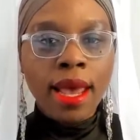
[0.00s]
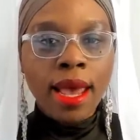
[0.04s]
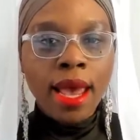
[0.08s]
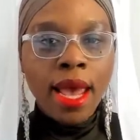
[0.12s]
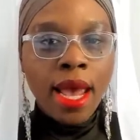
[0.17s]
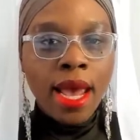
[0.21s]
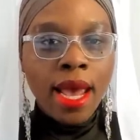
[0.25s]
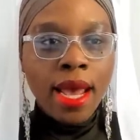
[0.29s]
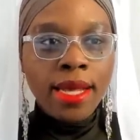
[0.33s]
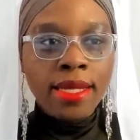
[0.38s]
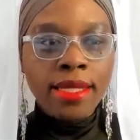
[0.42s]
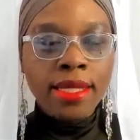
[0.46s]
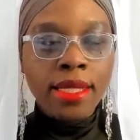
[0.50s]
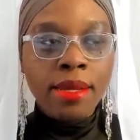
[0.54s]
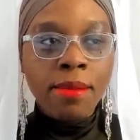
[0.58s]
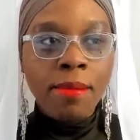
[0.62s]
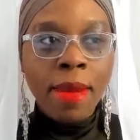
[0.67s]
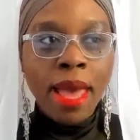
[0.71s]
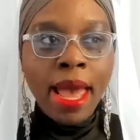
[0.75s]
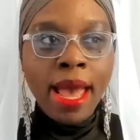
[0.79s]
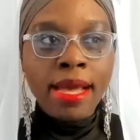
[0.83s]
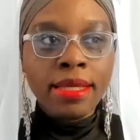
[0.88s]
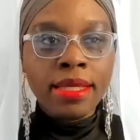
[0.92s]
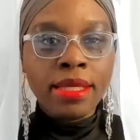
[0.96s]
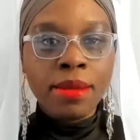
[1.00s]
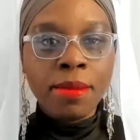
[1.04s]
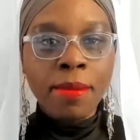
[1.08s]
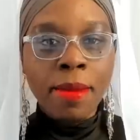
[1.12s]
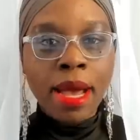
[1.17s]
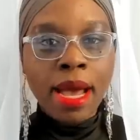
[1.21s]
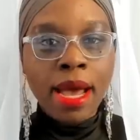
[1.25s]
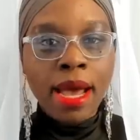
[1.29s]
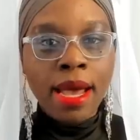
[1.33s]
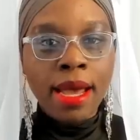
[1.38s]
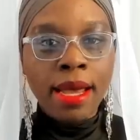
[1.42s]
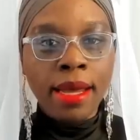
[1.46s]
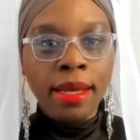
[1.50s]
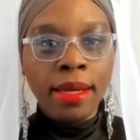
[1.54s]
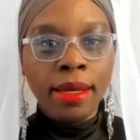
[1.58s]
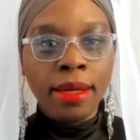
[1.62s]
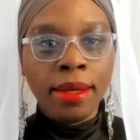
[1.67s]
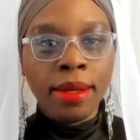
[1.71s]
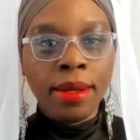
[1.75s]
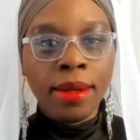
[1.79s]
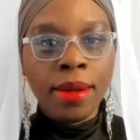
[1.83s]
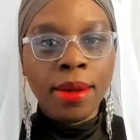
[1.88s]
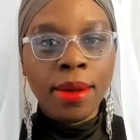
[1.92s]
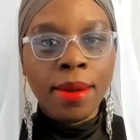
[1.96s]
as the
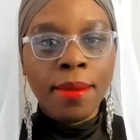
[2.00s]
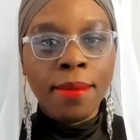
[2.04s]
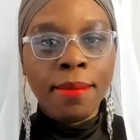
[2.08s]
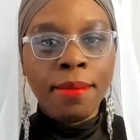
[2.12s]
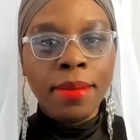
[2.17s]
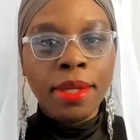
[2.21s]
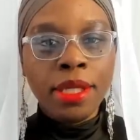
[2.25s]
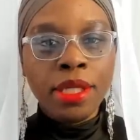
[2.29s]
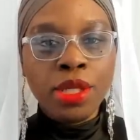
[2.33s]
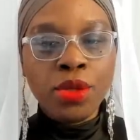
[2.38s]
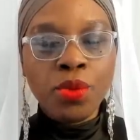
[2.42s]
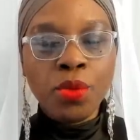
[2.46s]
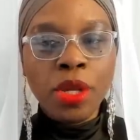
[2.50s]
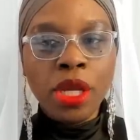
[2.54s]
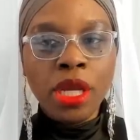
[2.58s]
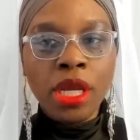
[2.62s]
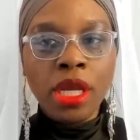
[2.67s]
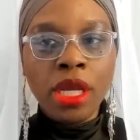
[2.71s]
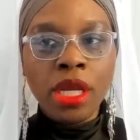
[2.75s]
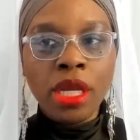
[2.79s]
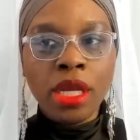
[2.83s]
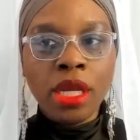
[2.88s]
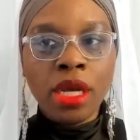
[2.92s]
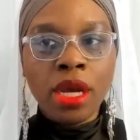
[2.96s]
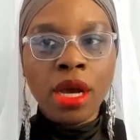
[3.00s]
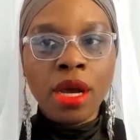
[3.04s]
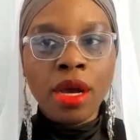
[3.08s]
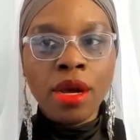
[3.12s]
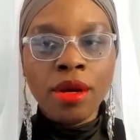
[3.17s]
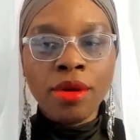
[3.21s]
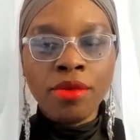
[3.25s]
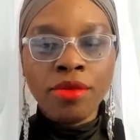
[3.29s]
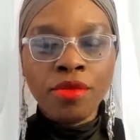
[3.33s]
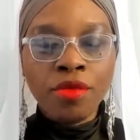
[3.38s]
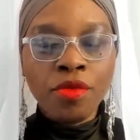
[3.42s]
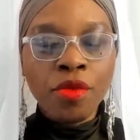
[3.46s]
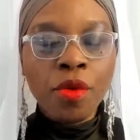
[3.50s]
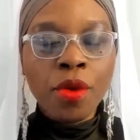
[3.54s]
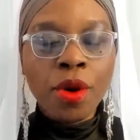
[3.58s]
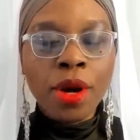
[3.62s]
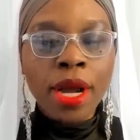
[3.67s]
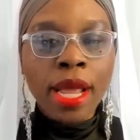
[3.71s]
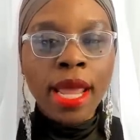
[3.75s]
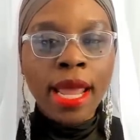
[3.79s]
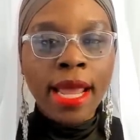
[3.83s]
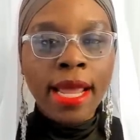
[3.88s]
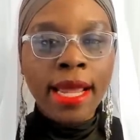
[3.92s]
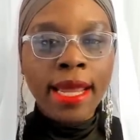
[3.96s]
mastermind between
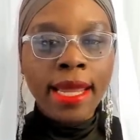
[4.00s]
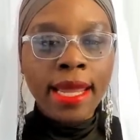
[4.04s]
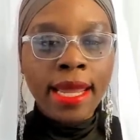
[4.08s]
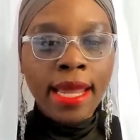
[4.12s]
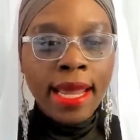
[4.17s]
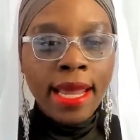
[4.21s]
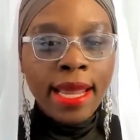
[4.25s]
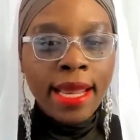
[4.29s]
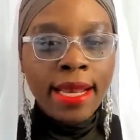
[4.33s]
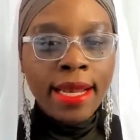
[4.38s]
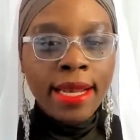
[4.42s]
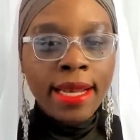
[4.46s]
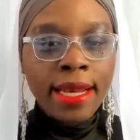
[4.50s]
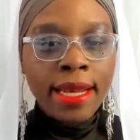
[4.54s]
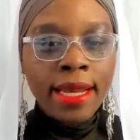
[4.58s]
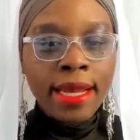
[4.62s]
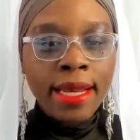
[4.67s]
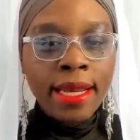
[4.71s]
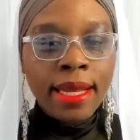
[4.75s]
for a hit